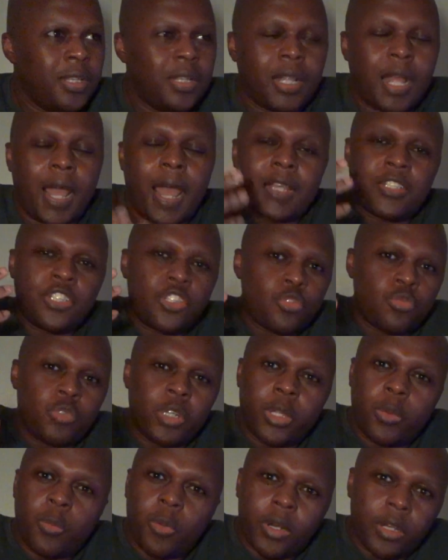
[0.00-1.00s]
I just
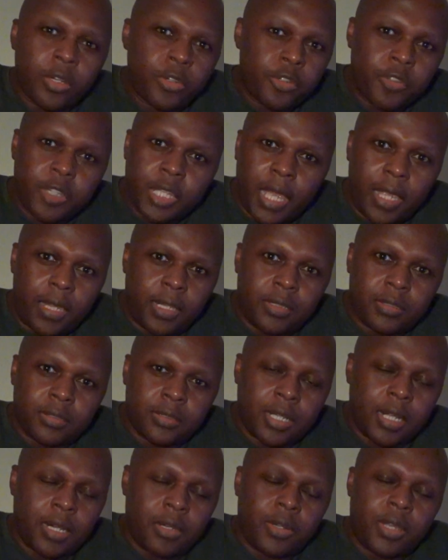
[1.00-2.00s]
really want to create.
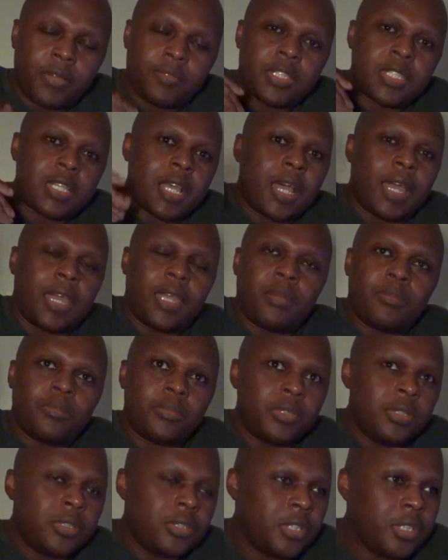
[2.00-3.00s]
I don't have time
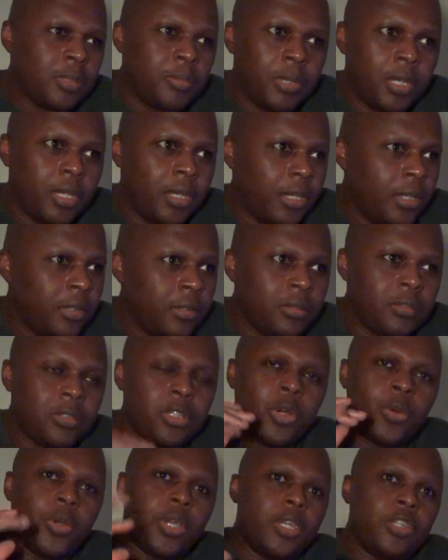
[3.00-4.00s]
to be
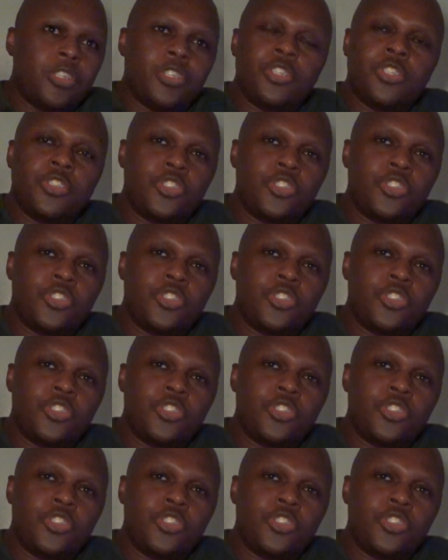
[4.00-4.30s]
going into the